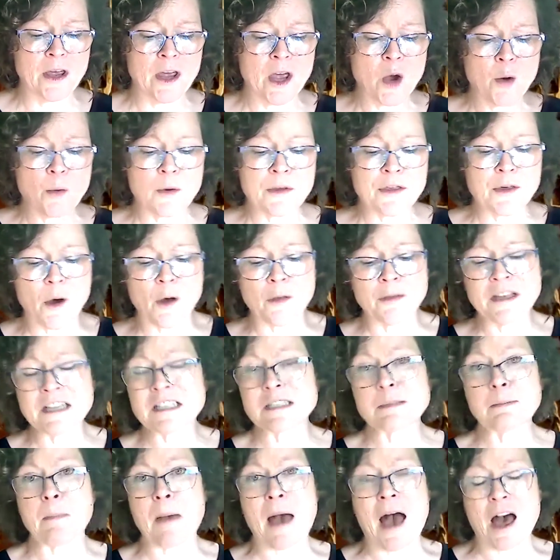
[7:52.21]
with all
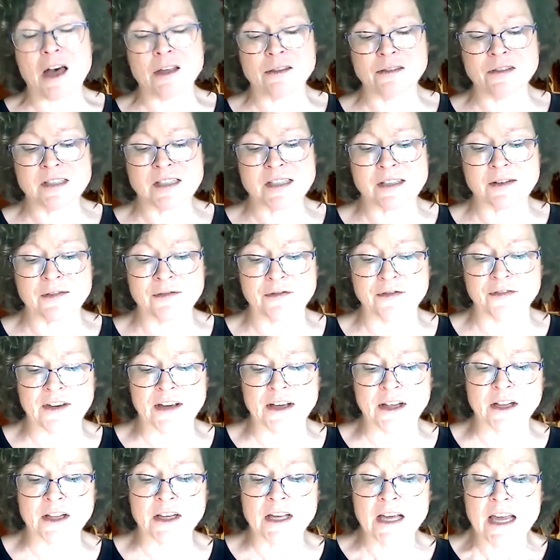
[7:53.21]
these mouths to
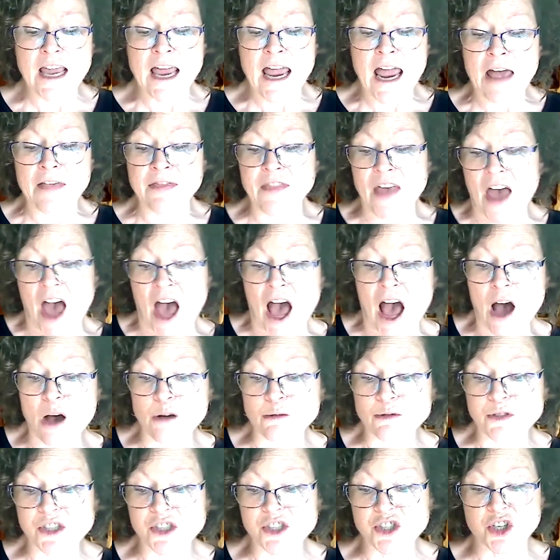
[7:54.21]
fill and the
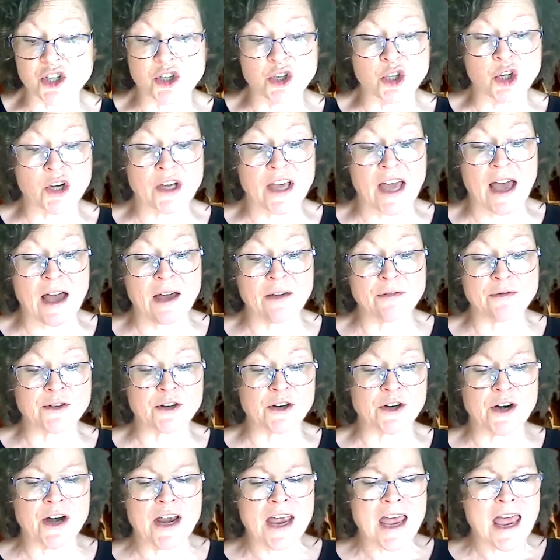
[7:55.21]
house to look
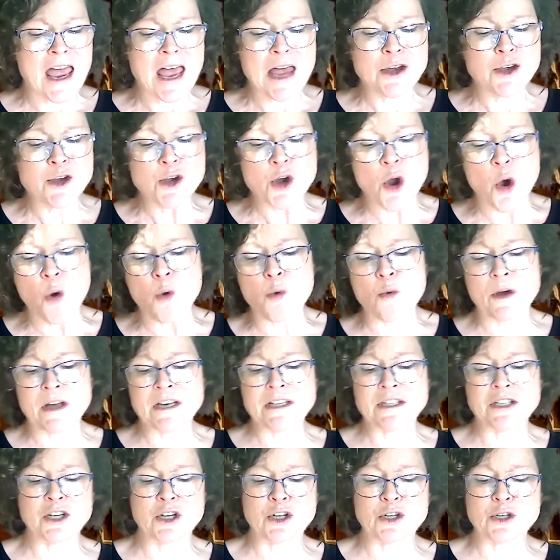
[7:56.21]
after and no one
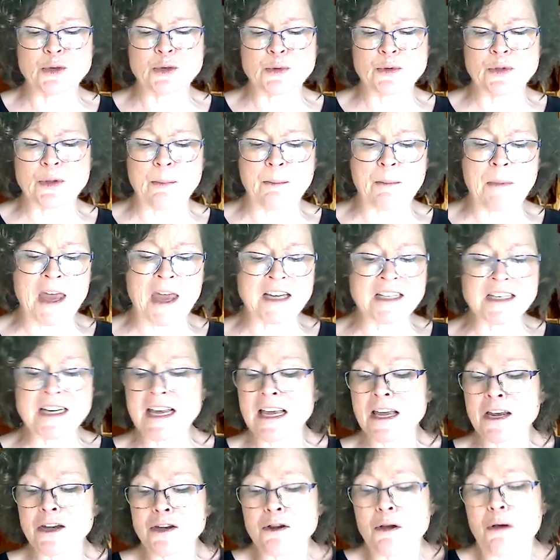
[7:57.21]
to do the
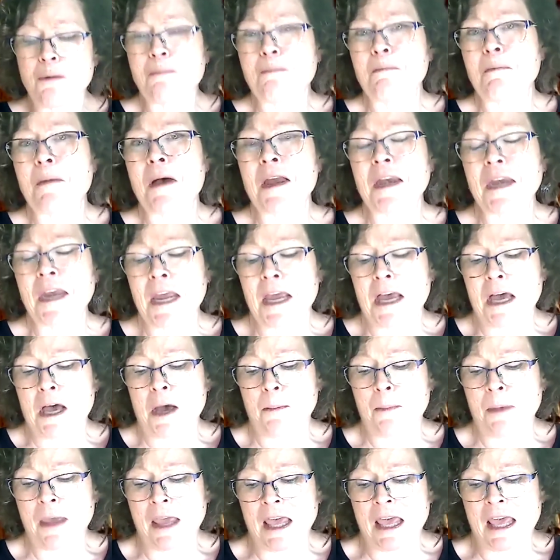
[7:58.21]
mending and no money
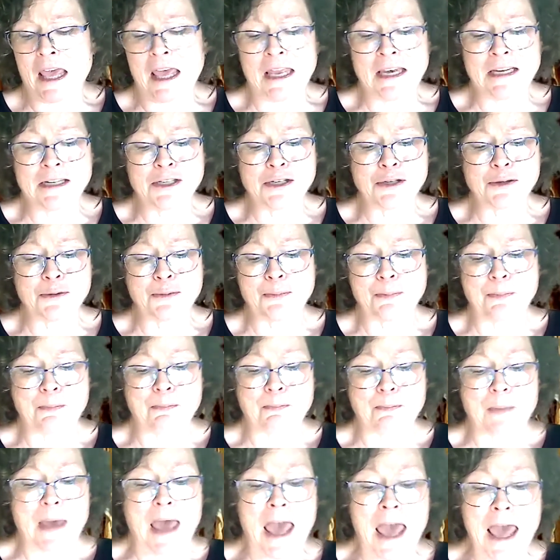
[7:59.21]
coming in to
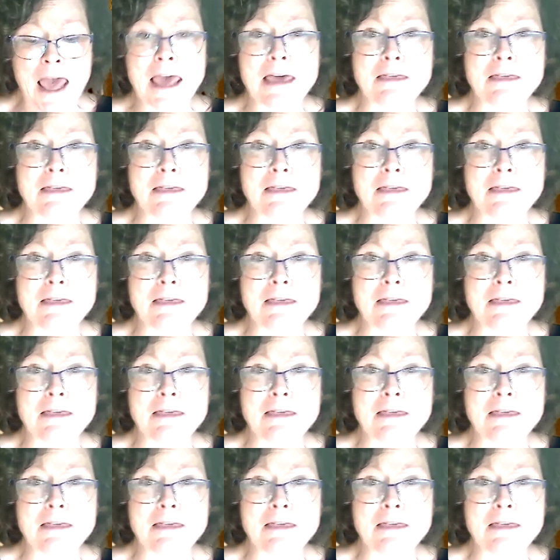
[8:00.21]
pay